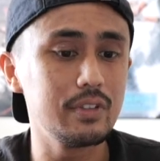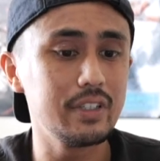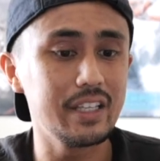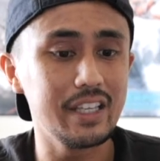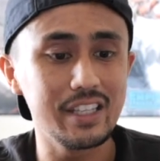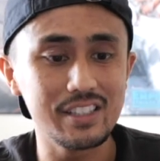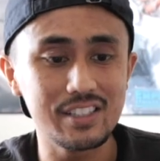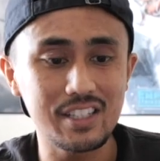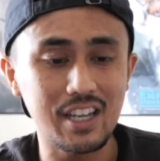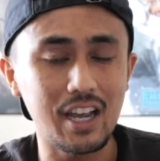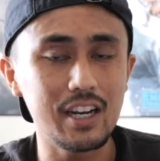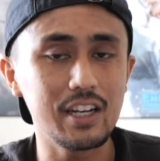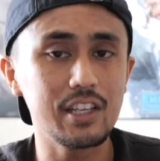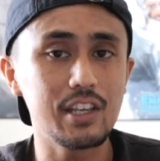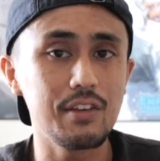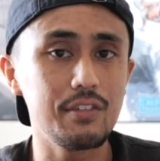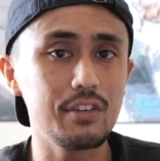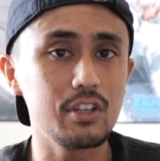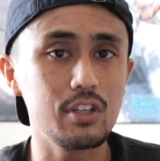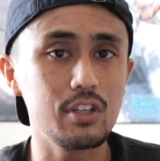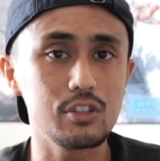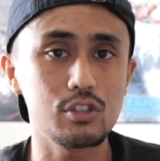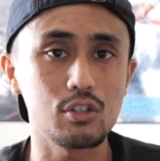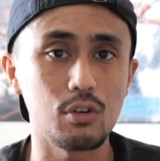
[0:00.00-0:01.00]
is kind of
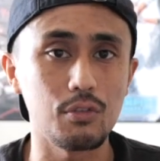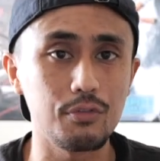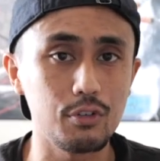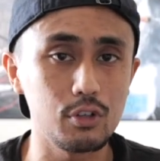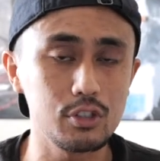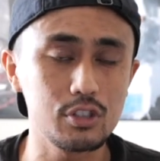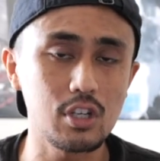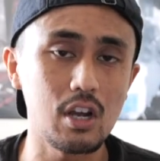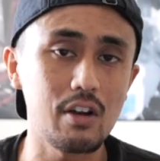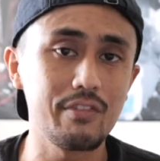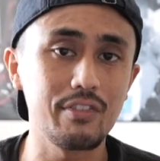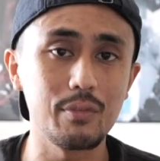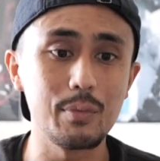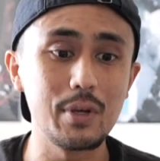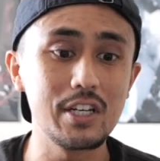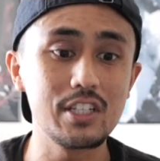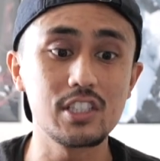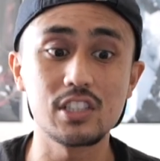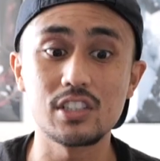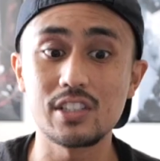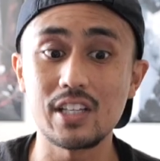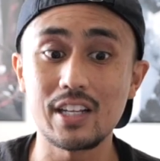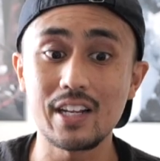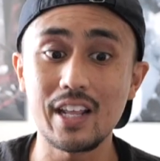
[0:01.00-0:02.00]
giving us our first
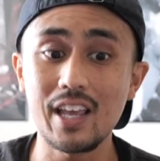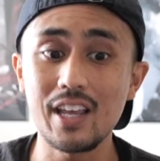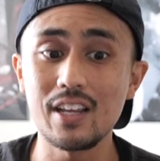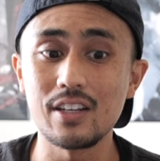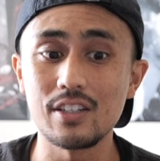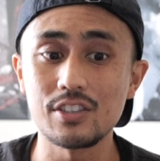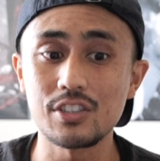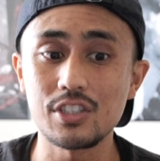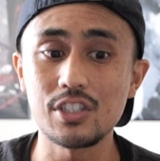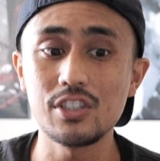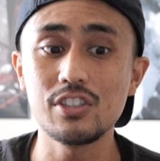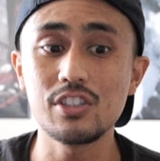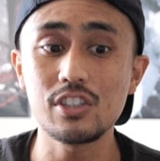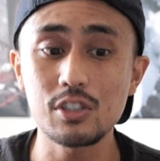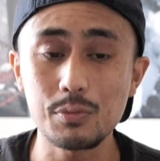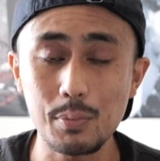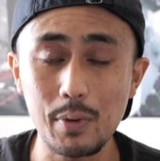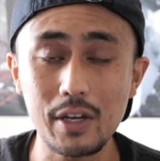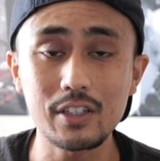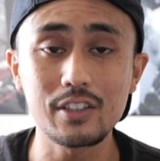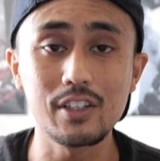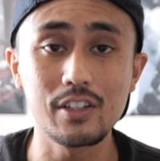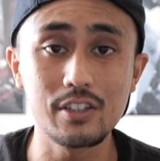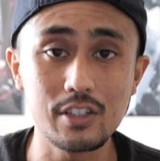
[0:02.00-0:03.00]
confirmations that, hey, she's
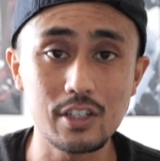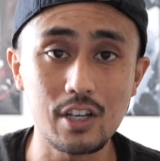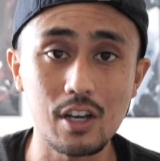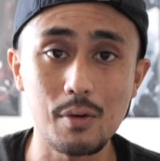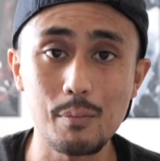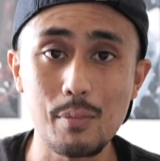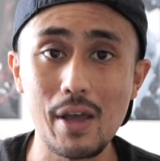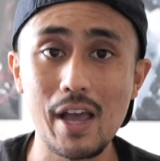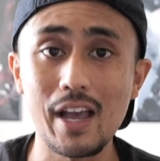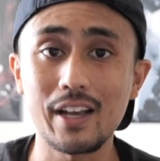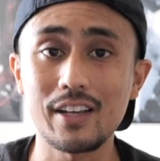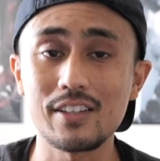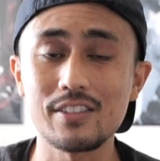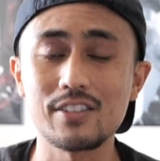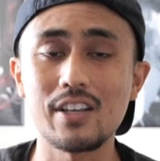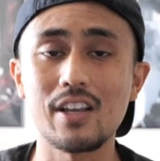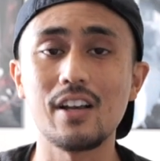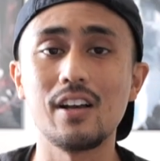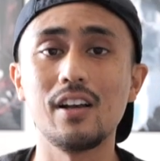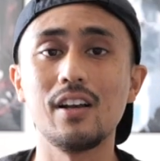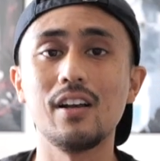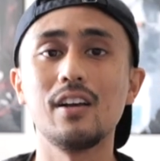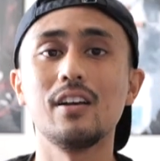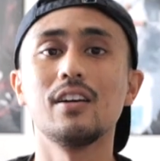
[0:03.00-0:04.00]
expected to come back
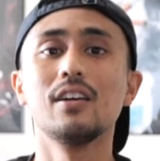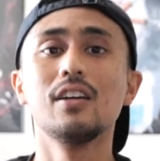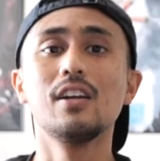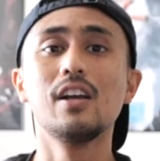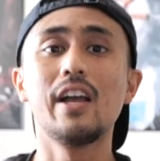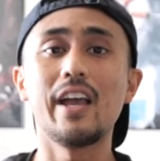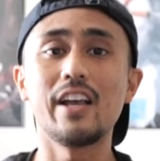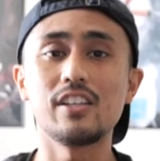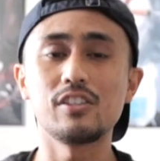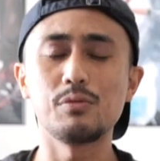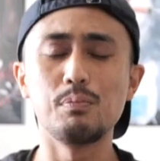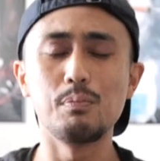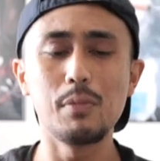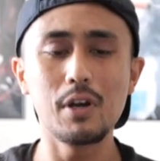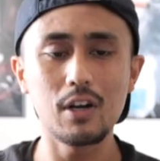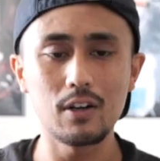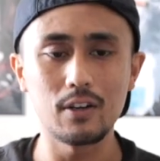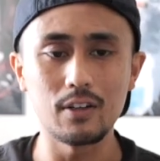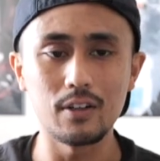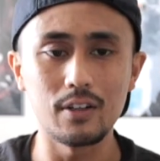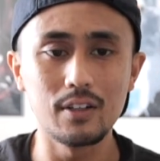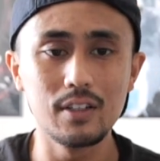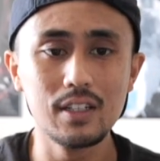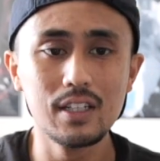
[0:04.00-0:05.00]
as
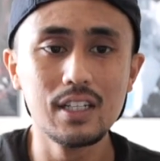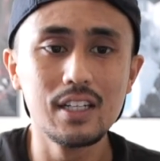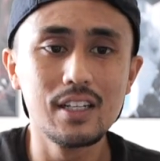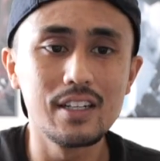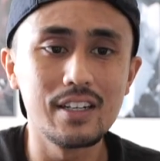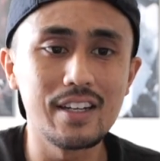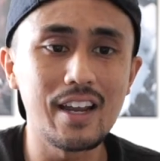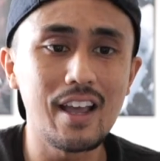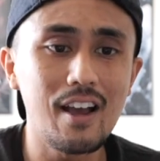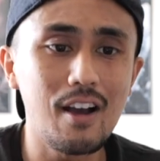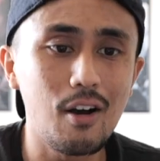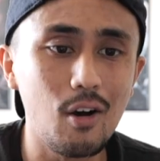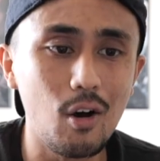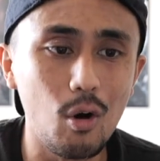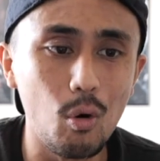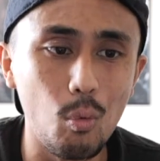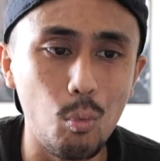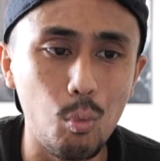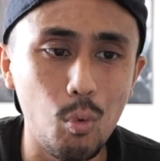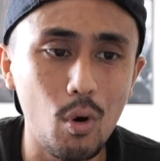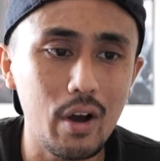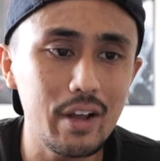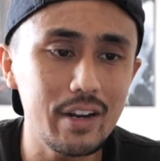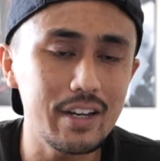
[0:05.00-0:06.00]
Mera. Now,
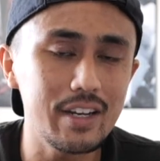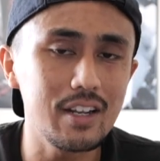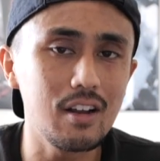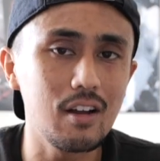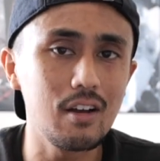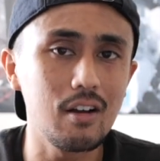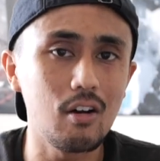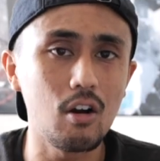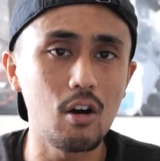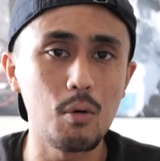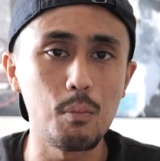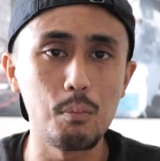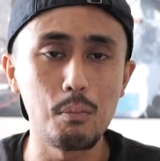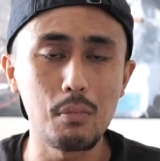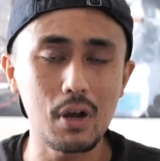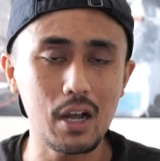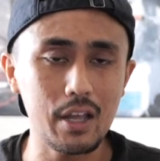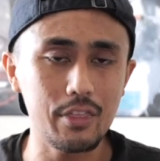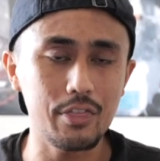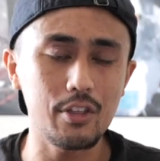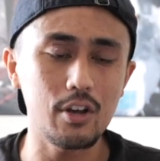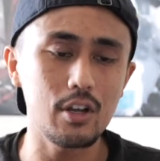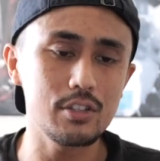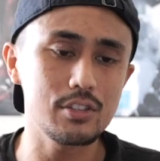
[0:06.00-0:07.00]
what are my
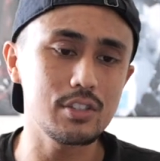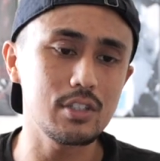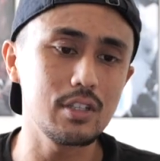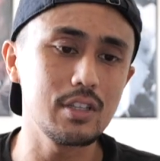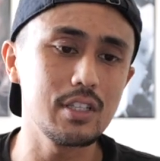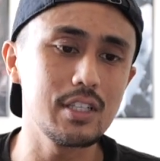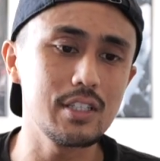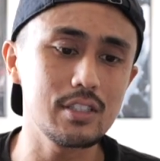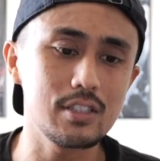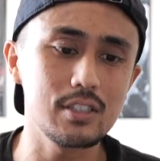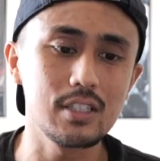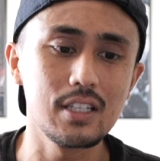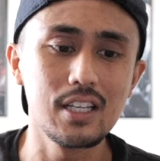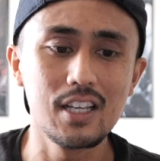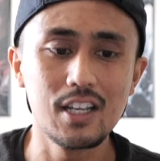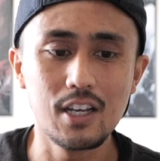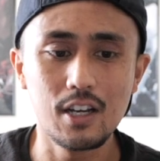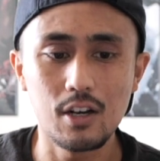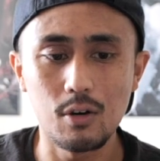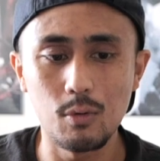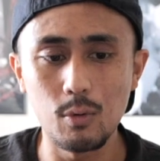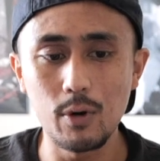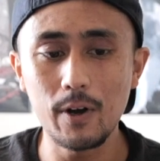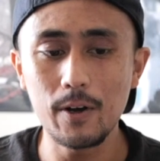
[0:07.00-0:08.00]
thoughts on this?
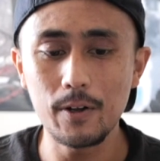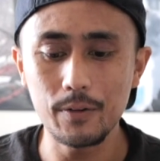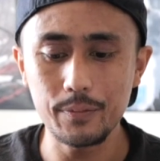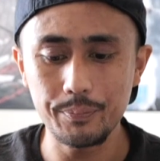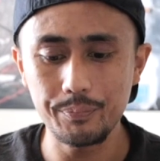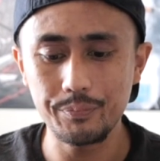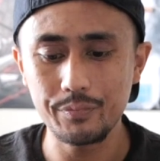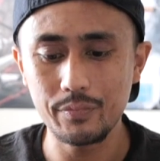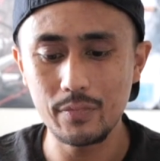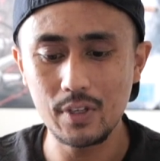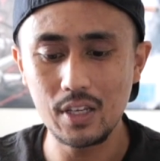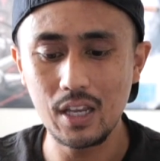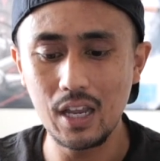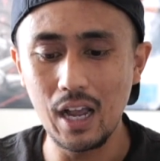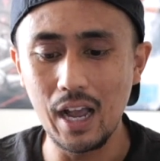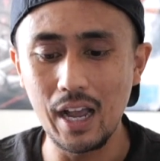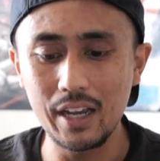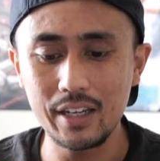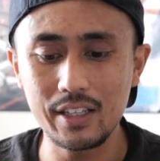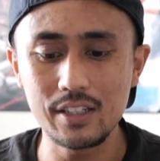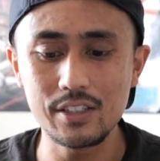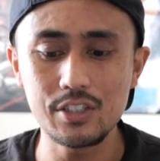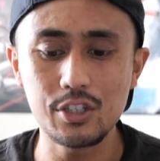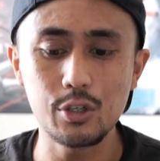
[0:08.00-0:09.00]
Well, I
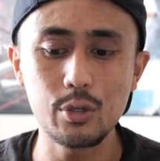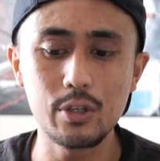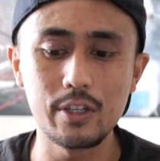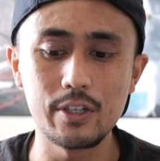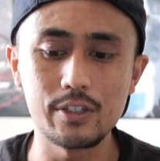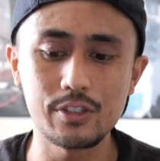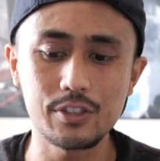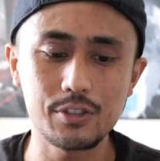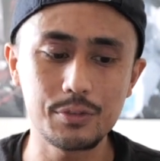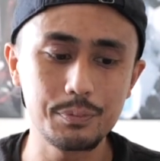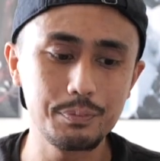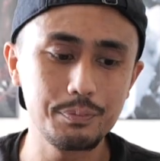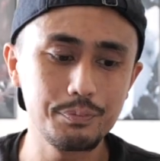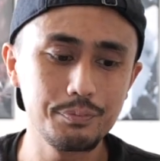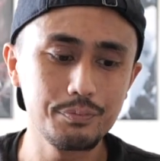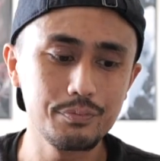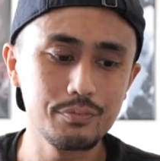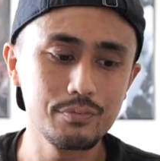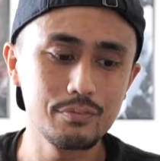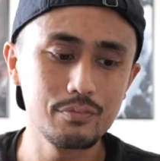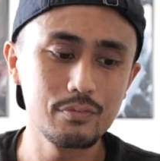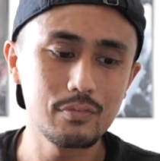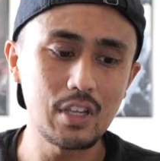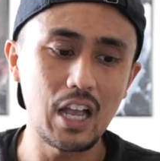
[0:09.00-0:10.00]
can tell you this.
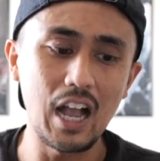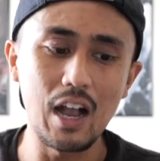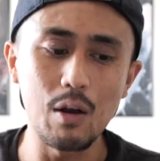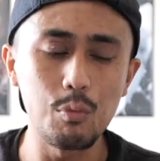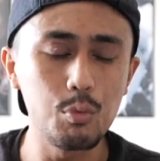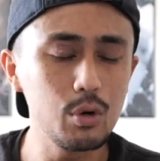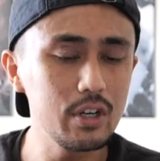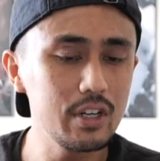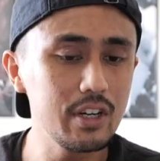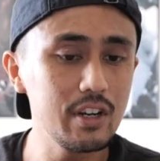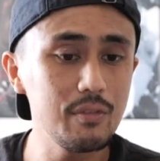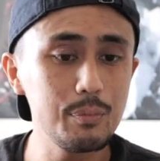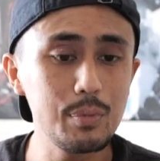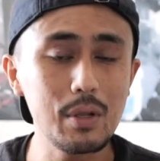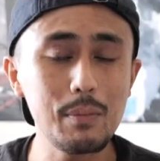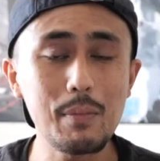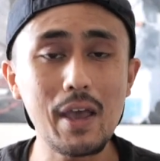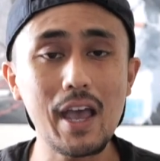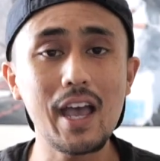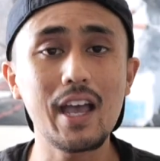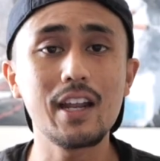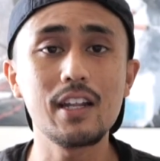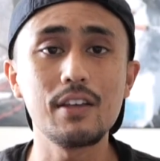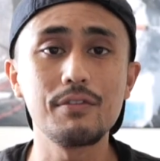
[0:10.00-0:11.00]
I wouldn't have been
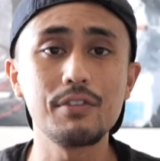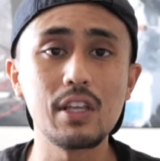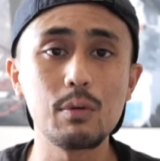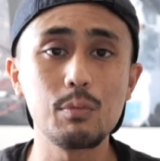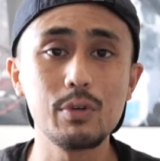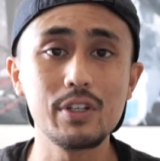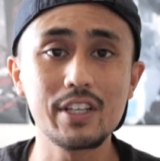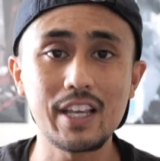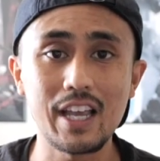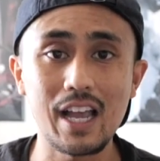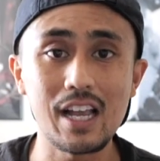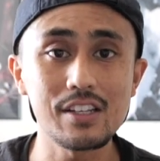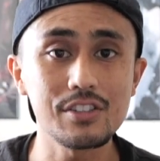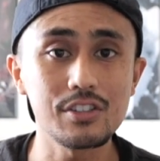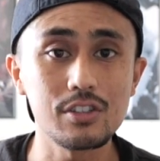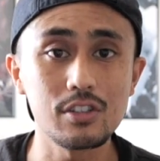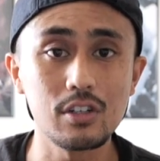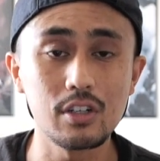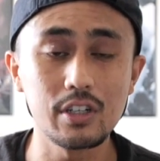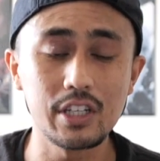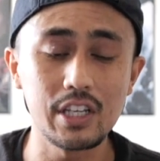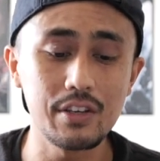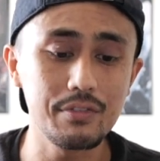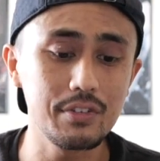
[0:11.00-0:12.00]
mad if they recasted
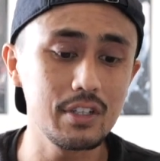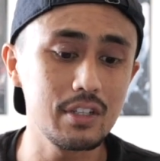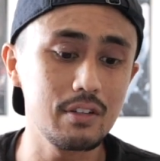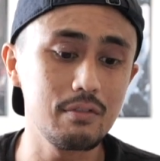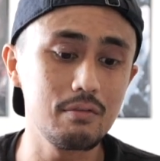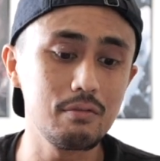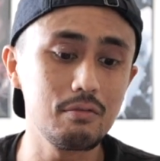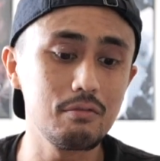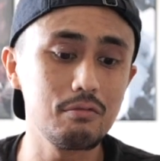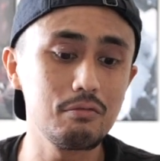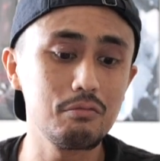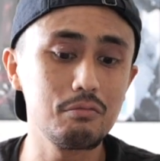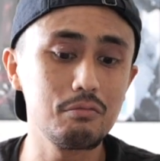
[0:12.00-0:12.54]
her, given